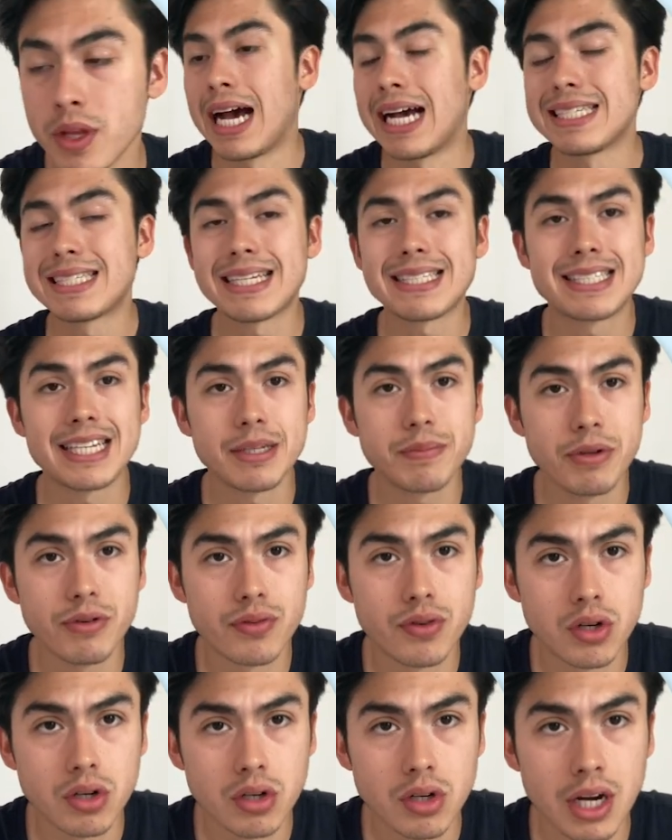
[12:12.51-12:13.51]
As I said
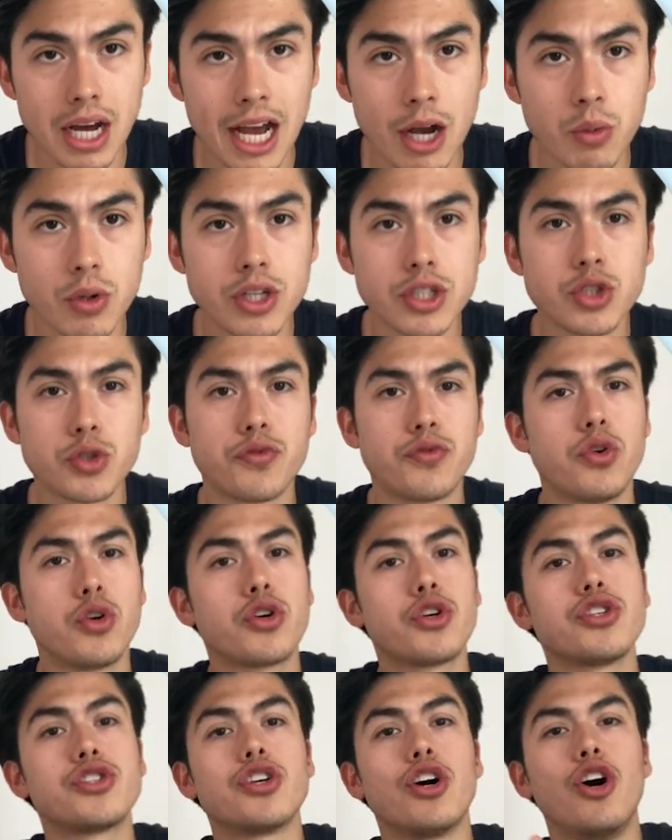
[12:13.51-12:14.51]
before, I wanted to focus